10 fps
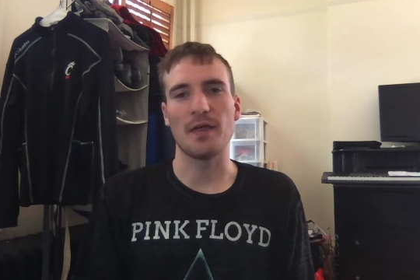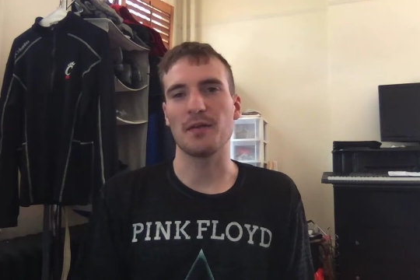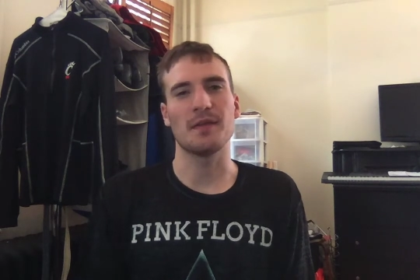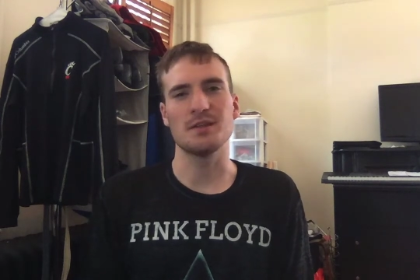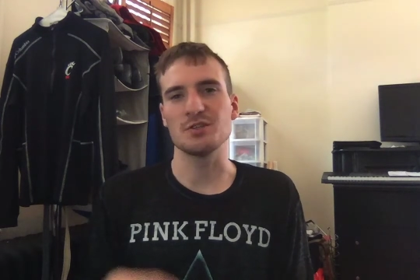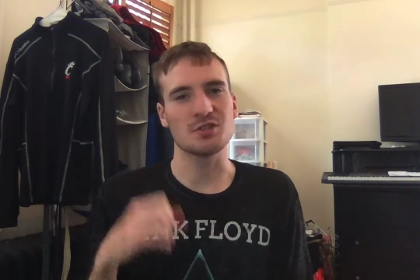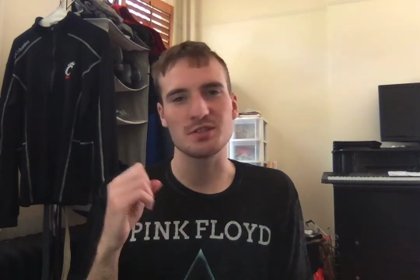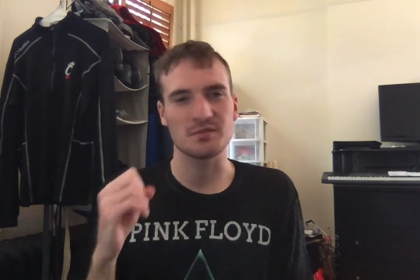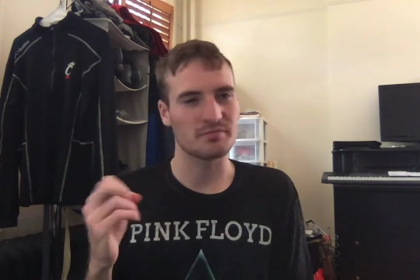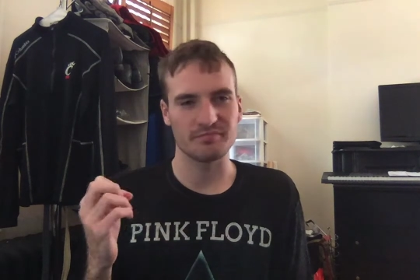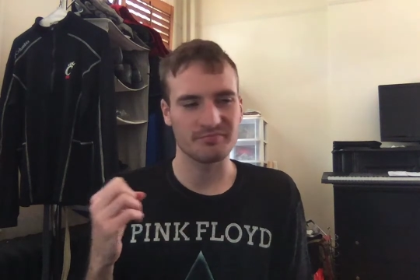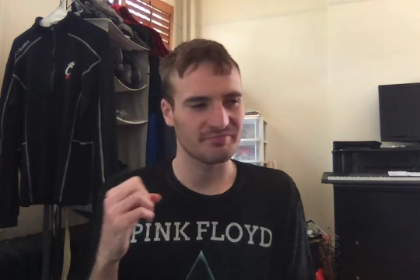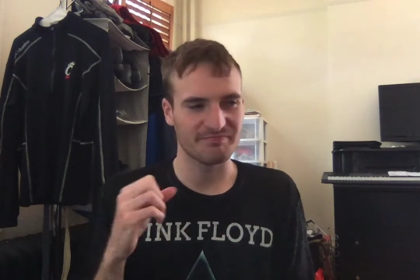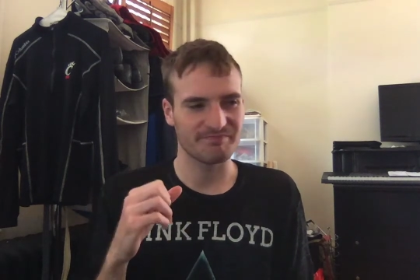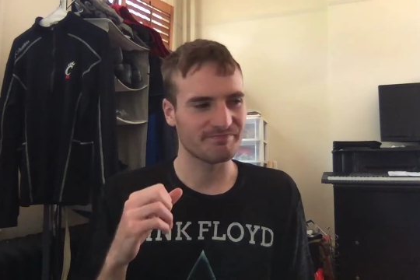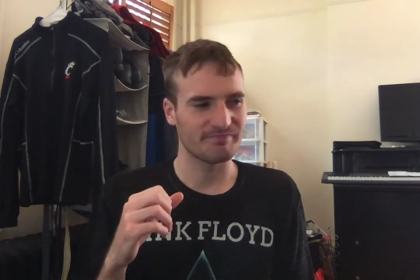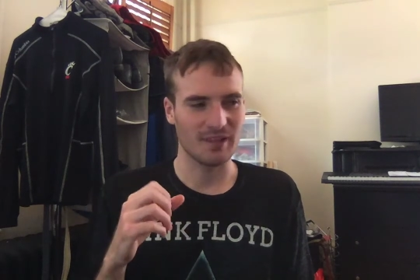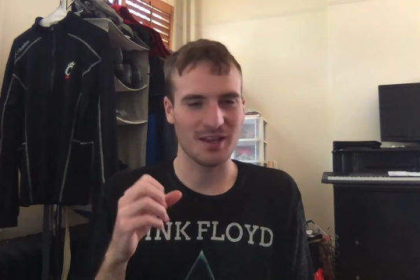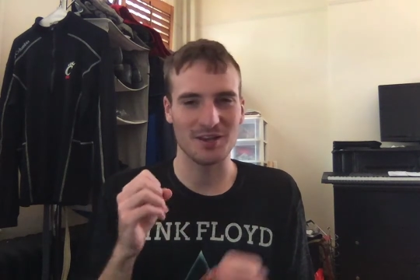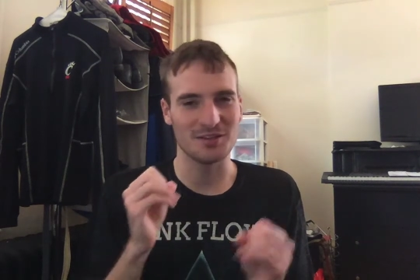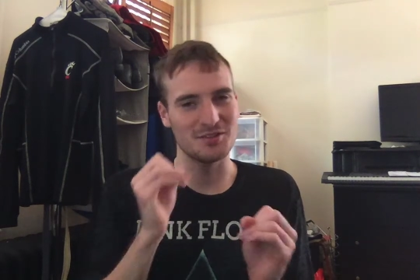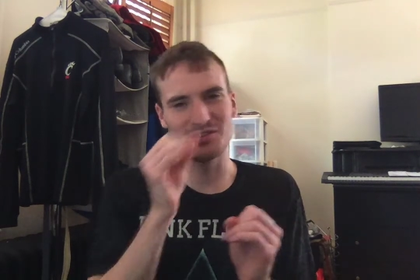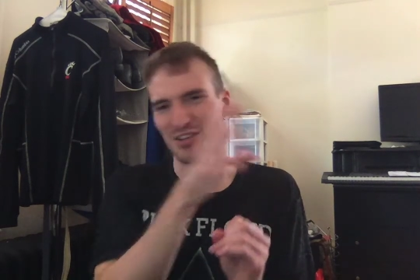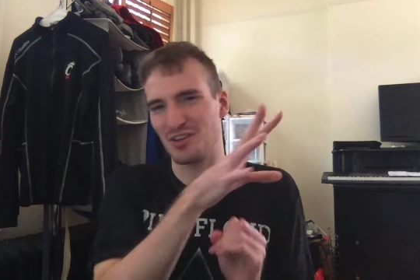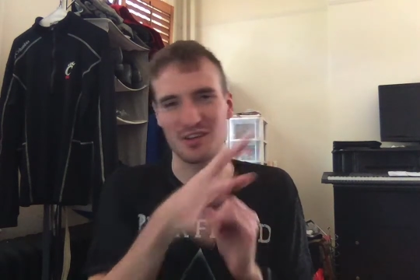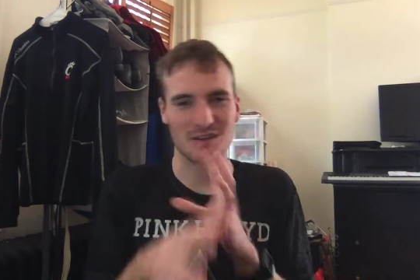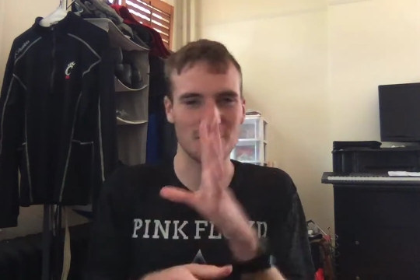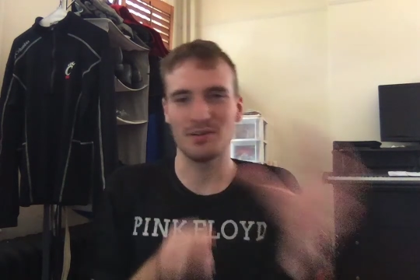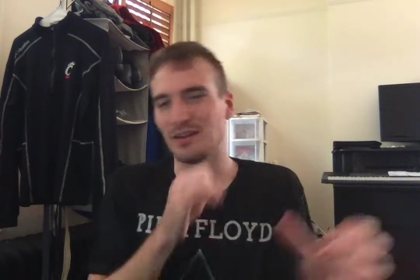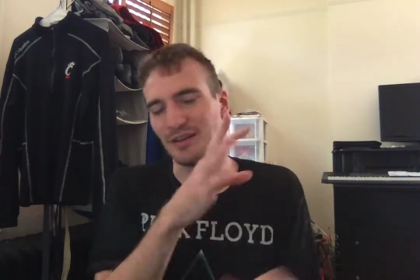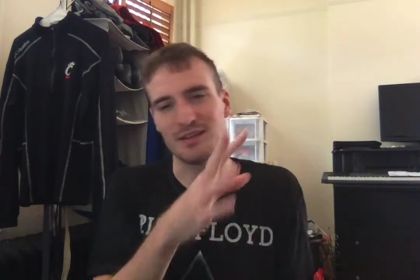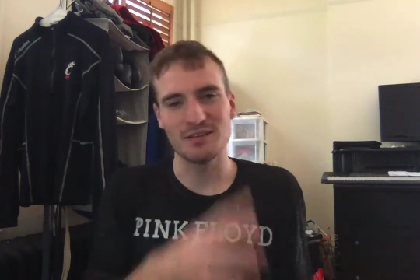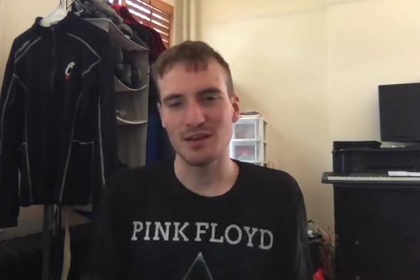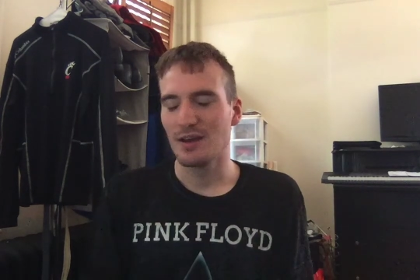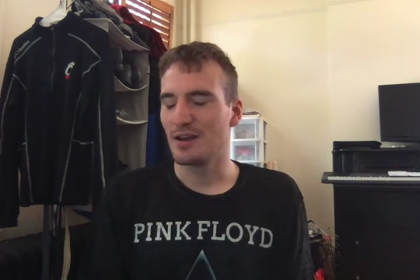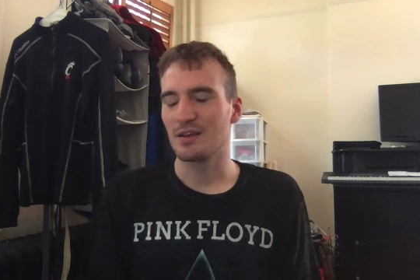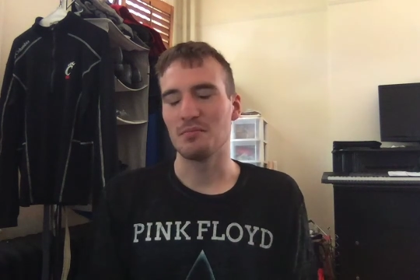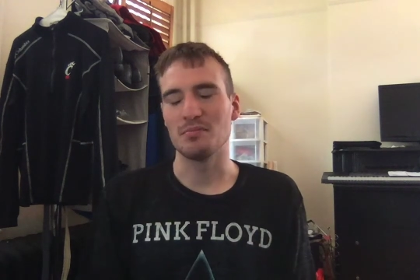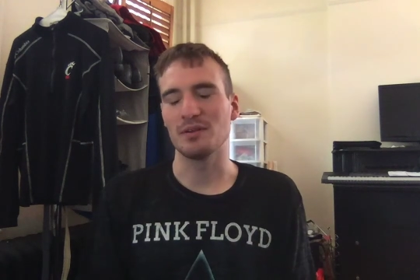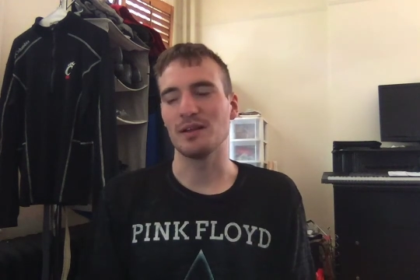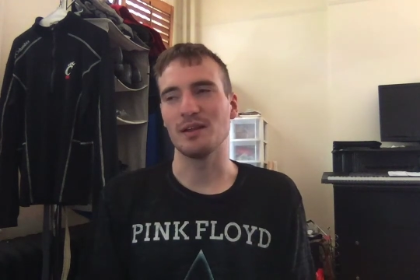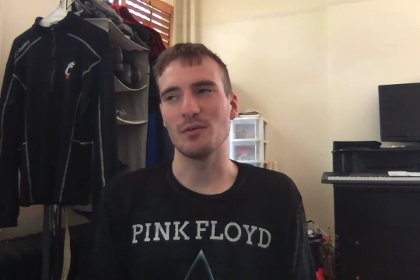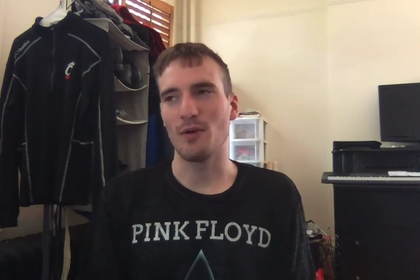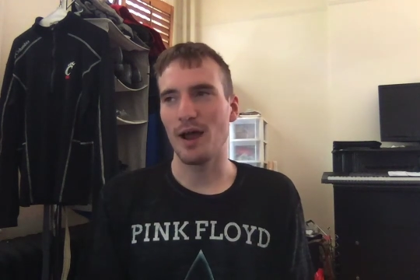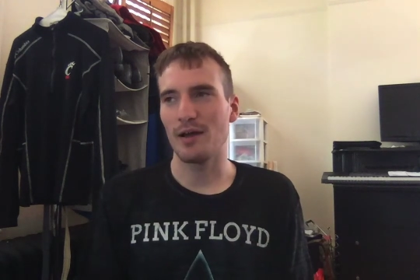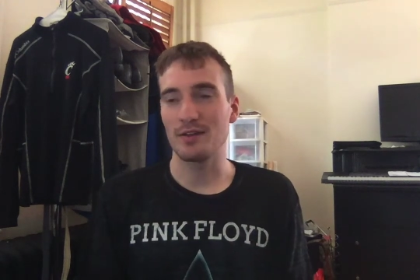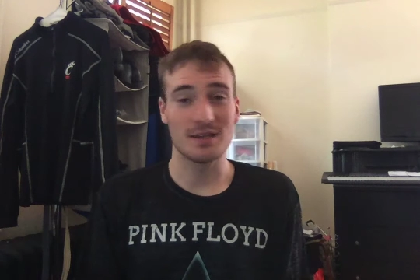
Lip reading: than just looking completely wild.